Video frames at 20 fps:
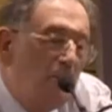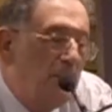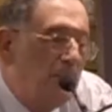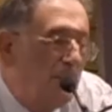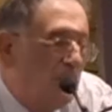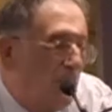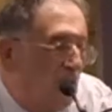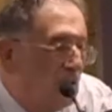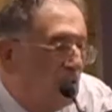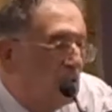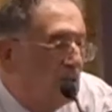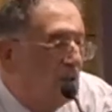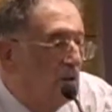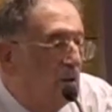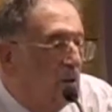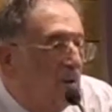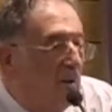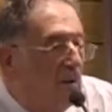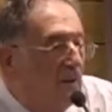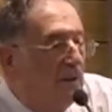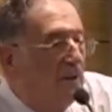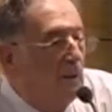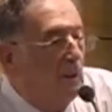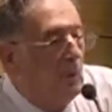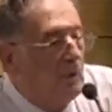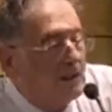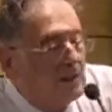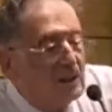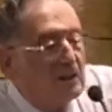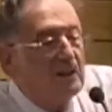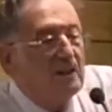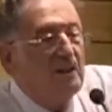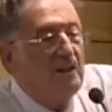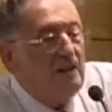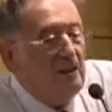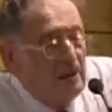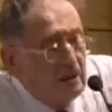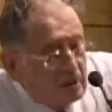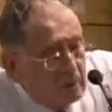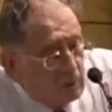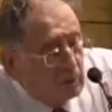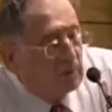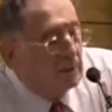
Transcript: Because the, the West is